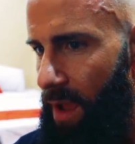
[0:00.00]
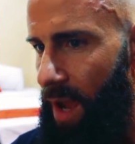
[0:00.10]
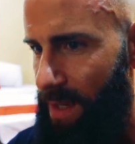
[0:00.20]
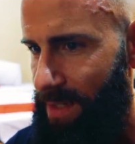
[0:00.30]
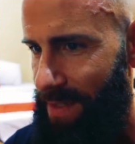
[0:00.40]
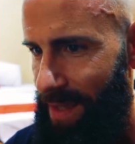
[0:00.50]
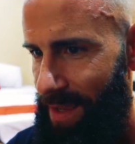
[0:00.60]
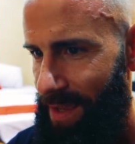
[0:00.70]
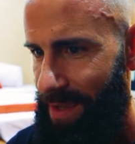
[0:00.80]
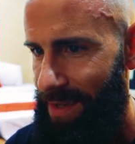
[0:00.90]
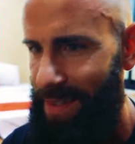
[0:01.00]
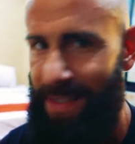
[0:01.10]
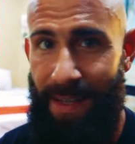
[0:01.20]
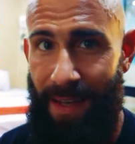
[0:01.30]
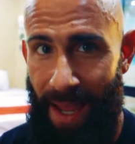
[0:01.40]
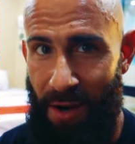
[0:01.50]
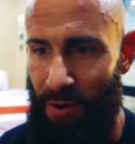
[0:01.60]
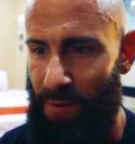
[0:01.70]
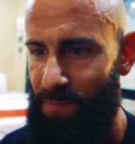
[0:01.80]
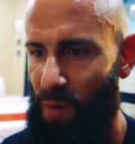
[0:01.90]
I say it is the
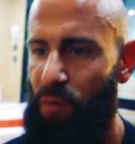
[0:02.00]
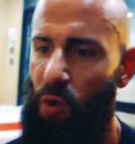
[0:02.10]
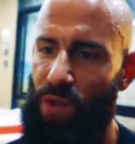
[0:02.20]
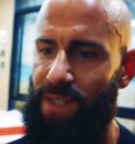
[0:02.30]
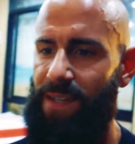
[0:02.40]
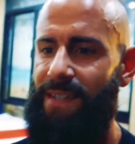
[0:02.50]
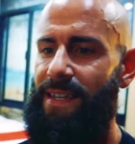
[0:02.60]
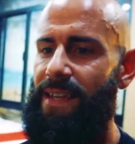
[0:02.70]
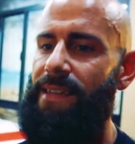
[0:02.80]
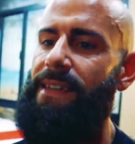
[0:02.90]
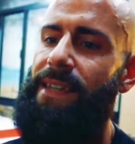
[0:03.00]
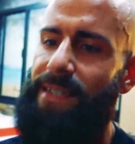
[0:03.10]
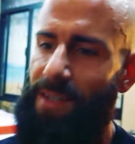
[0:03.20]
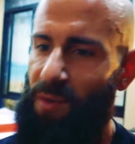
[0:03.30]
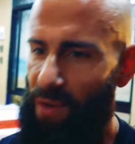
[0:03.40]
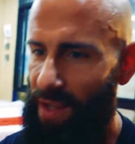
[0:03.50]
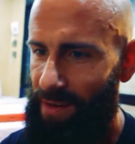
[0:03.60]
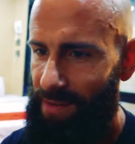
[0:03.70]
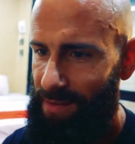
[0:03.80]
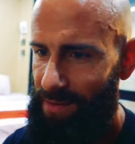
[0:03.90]
latter. Of course, it is a
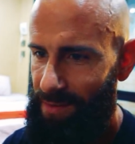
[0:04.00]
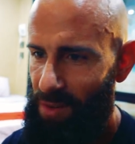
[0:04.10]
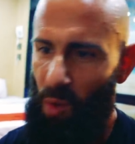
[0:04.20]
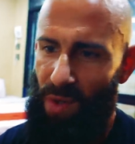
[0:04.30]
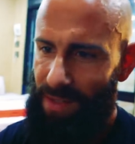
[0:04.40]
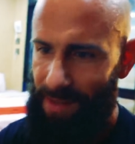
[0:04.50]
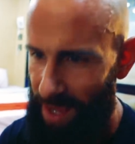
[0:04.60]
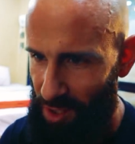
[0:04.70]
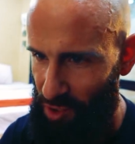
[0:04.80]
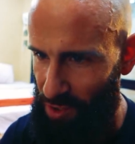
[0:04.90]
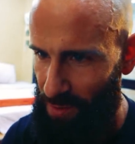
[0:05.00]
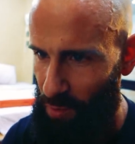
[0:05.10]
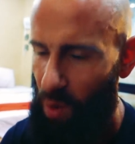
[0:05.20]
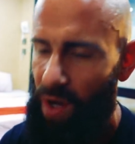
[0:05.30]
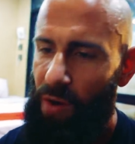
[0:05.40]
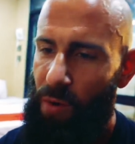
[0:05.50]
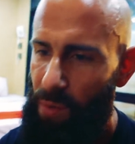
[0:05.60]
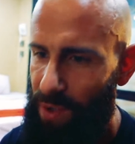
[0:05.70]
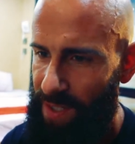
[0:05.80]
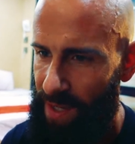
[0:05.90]
disconnect towards nature,
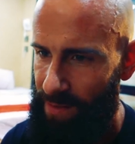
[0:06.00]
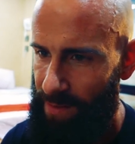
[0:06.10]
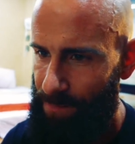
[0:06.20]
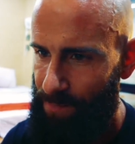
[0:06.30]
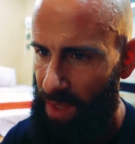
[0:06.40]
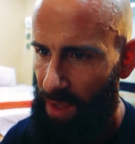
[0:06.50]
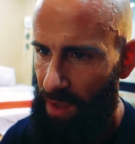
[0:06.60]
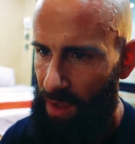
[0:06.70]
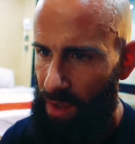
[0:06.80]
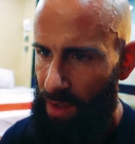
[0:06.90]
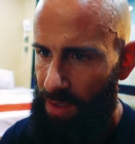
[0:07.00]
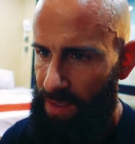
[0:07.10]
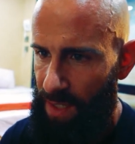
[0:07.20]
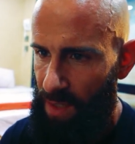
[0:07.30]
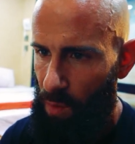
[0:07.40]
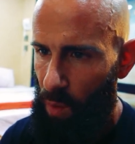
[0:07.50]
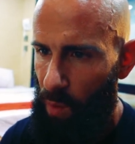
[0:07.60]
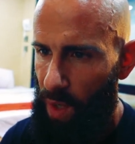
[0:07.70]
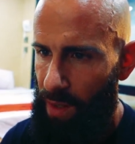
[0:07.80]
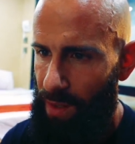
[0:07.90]
100%. See, when
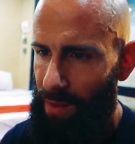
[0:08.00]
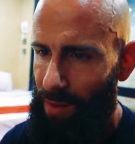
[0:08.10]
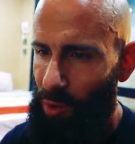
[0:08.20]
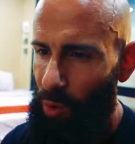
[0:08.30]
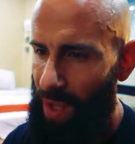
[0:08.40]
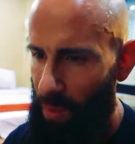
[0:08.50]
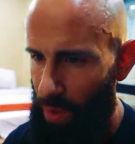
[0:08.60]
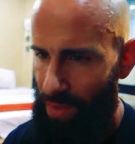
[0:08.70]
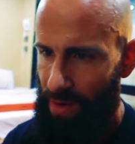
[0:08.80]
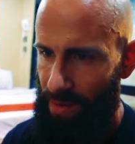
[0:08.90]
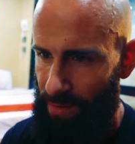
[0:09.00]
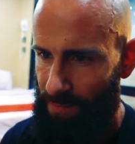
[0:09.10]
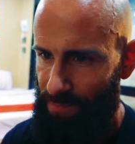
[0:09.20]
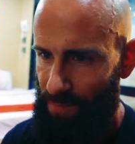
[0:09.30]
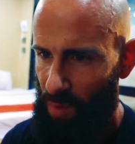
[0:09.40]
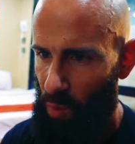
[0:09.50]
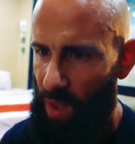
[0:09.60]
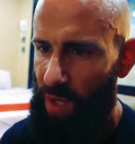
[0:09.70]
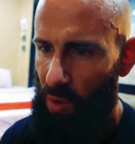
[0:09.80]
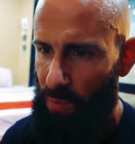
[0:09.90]
we are looking within, we
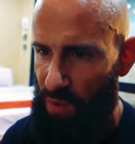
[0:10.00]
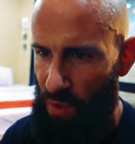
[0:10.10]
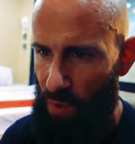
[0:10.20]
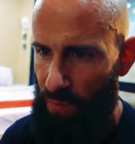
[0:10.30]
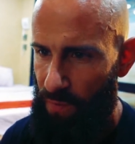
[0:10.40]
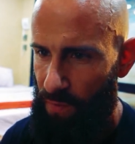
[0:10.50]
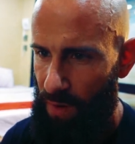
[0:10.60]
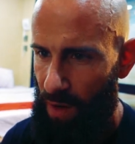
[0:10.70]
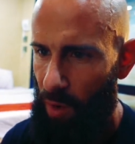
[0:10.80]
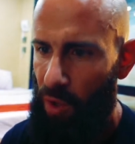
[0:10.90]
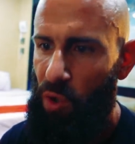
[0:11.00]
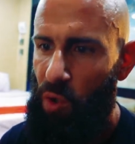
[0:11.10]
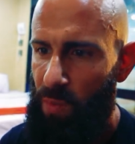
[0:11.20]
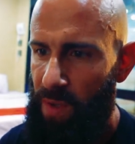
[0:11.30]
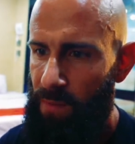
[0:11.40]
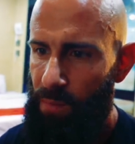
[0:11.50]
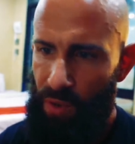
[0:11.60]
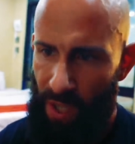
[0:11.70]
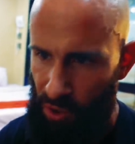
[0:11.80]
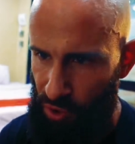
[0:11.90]
can observe our human
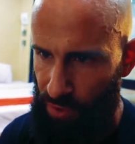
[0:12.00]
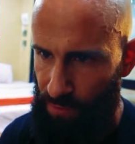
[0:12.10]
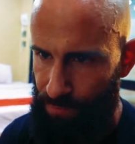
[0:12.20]
potential,